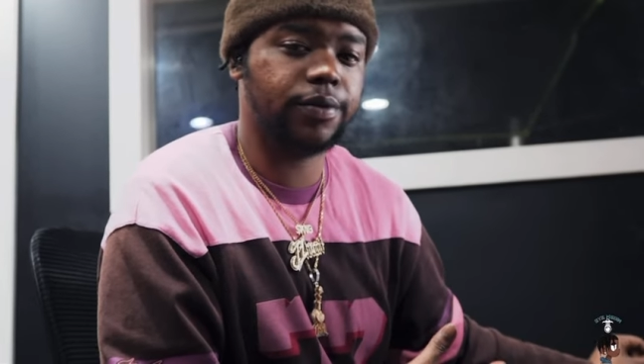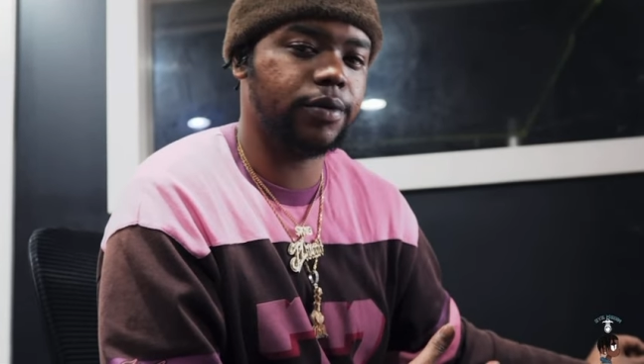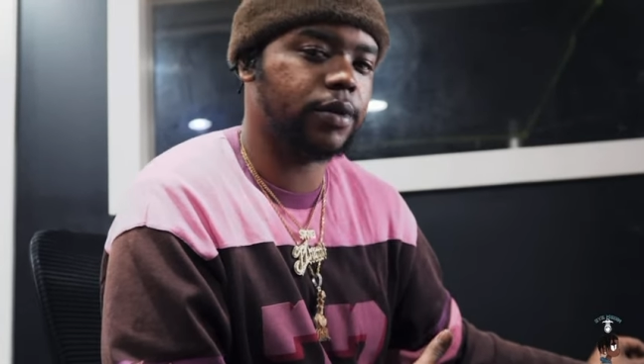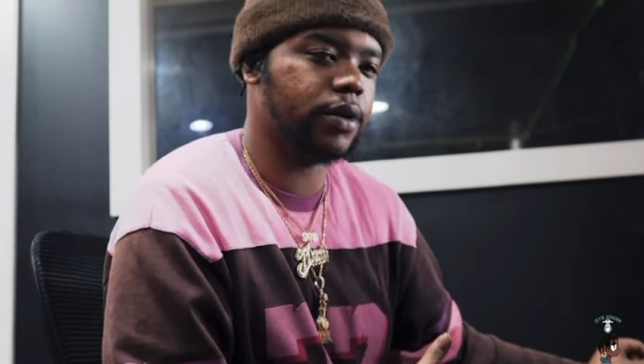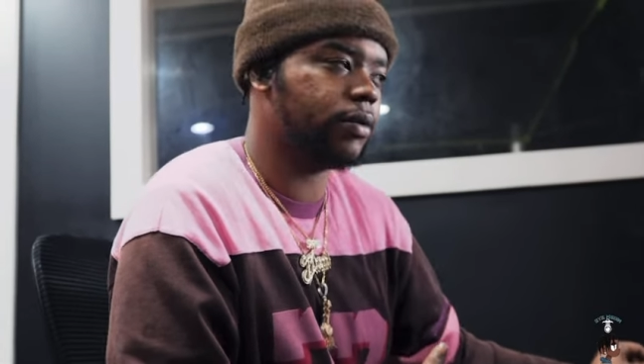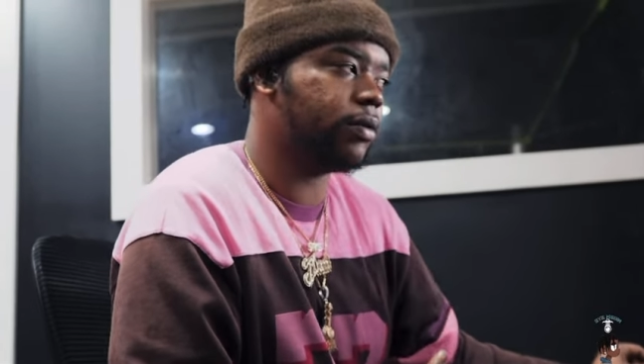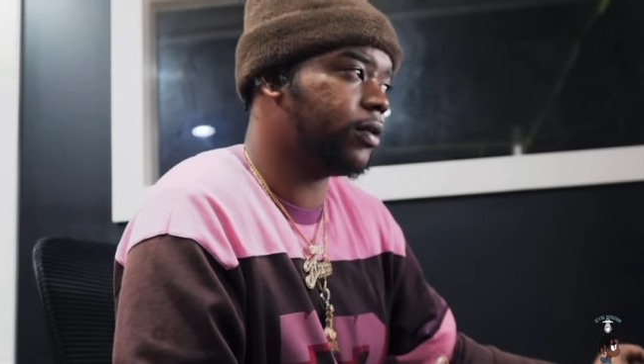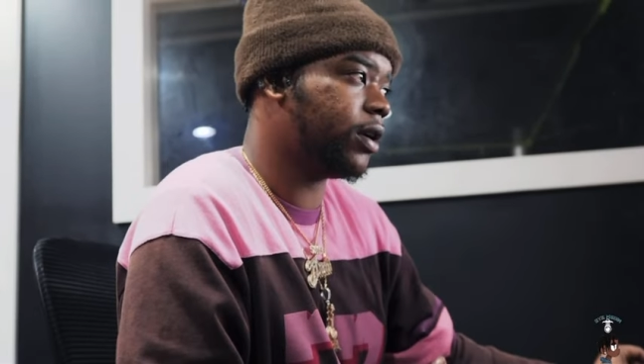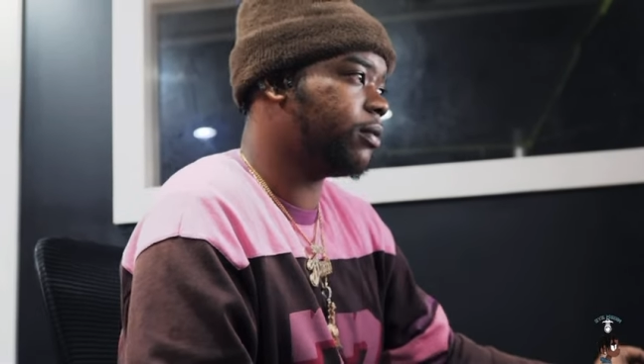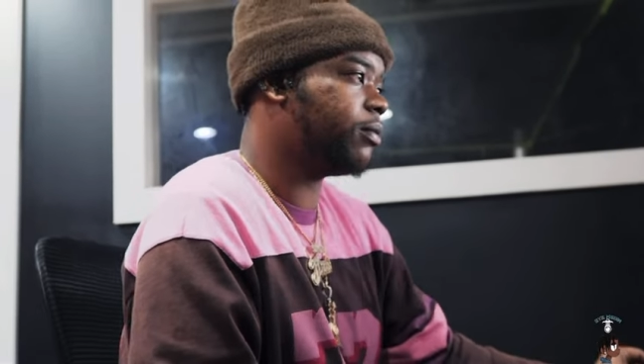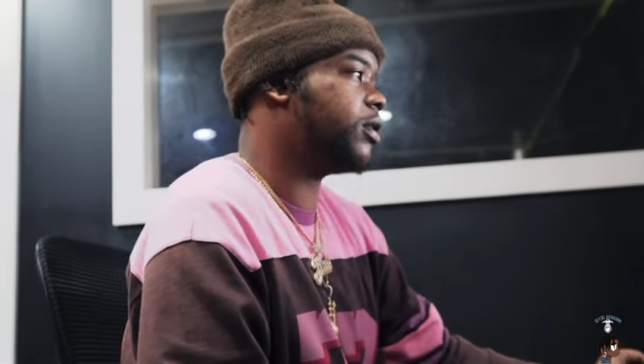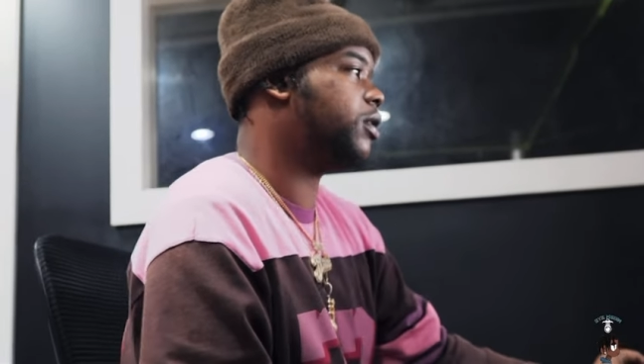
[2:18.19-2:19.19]
if you get what
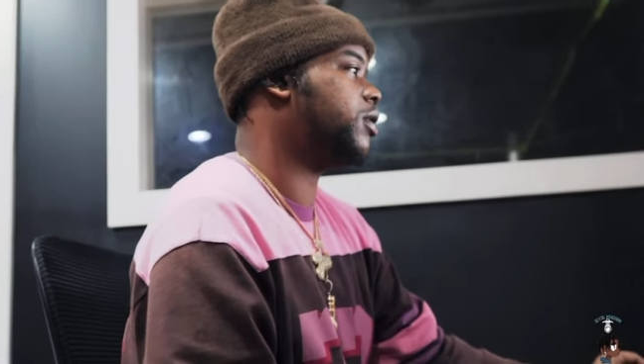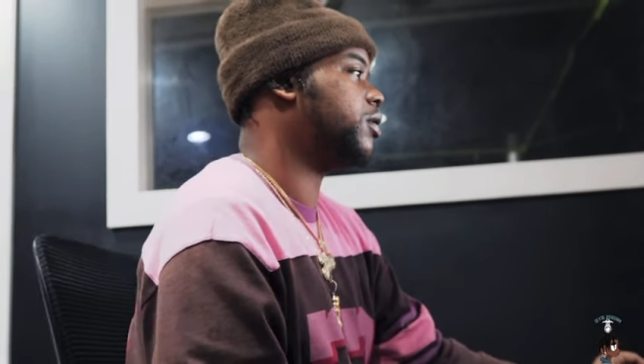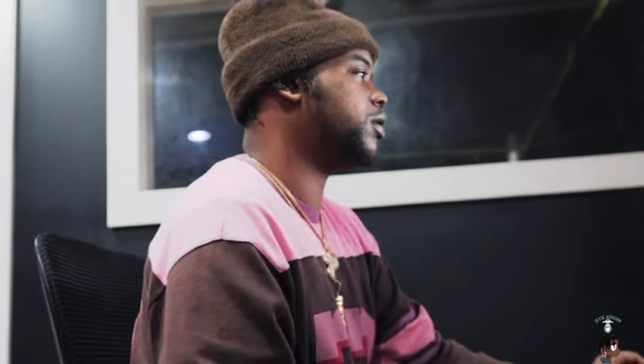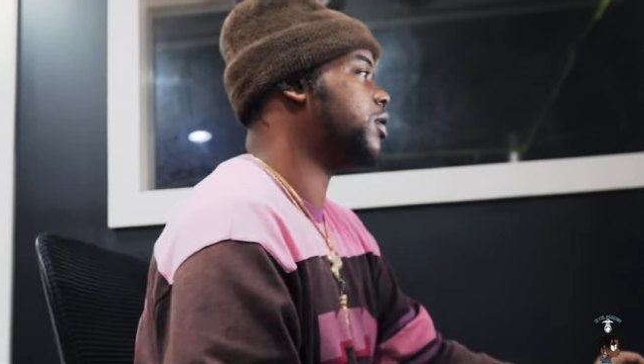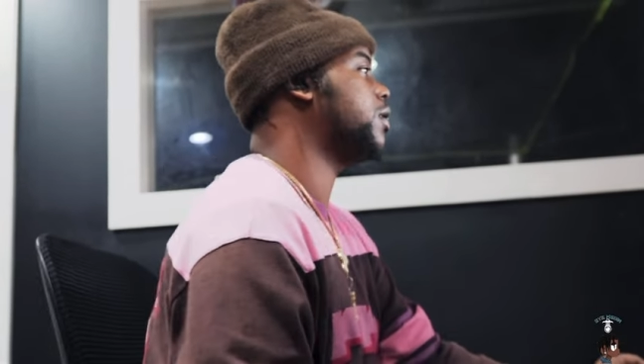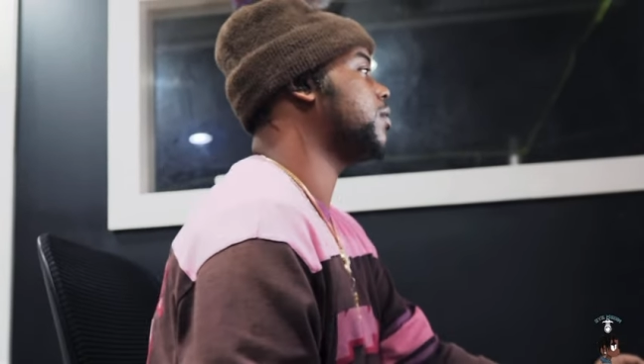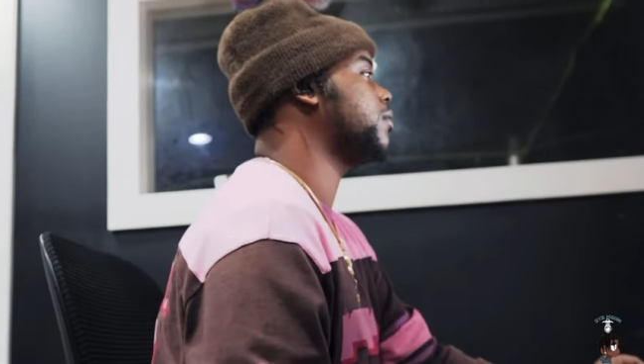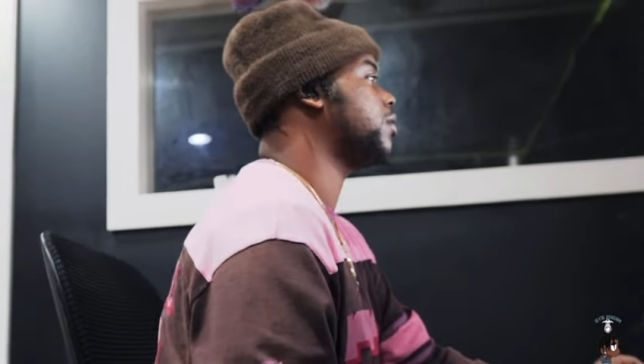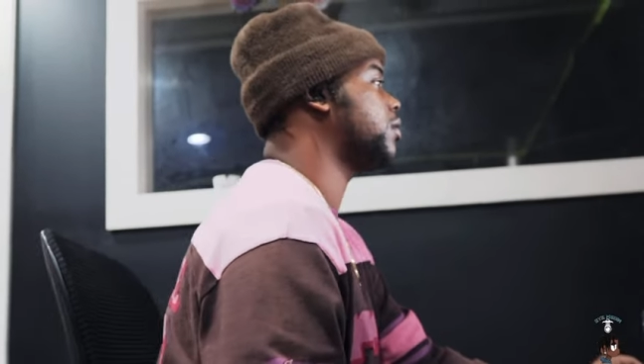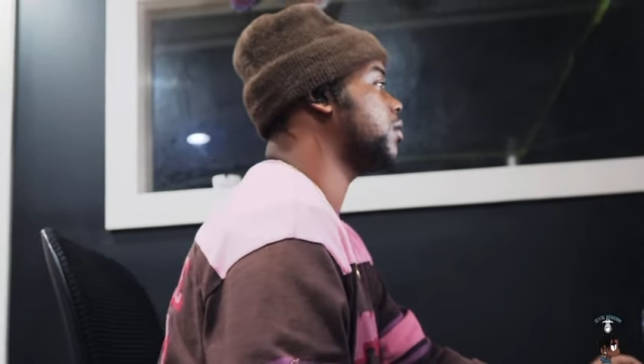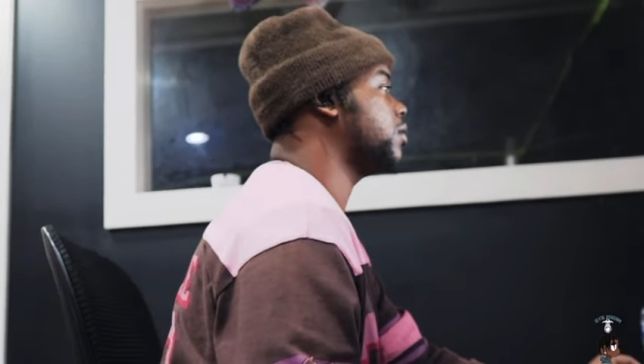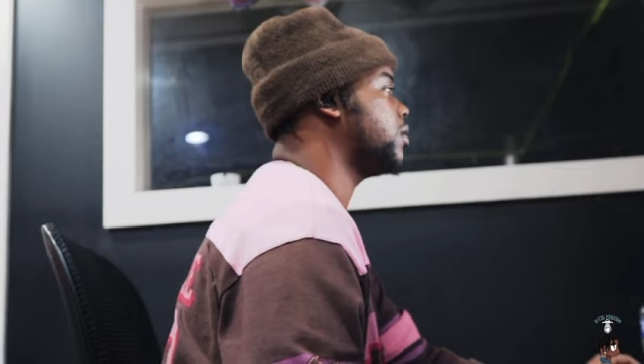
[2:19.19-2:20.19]
I mean, type
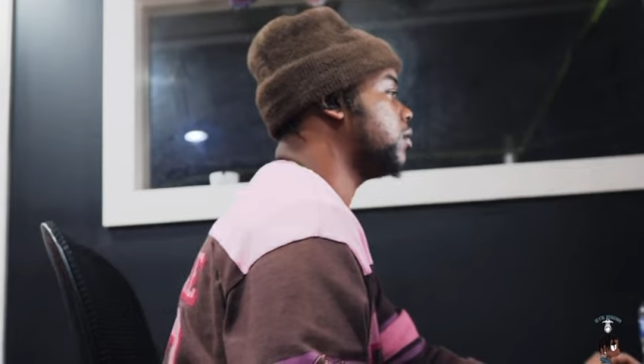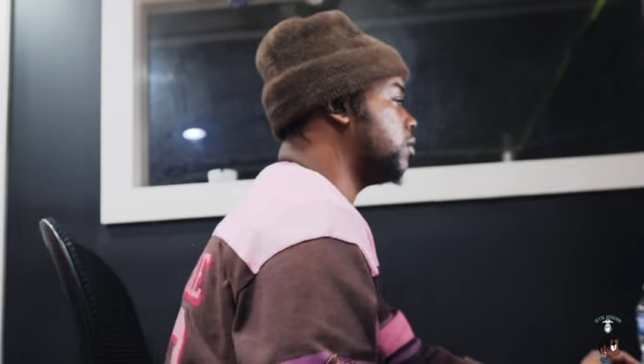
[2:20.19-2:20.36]
shit.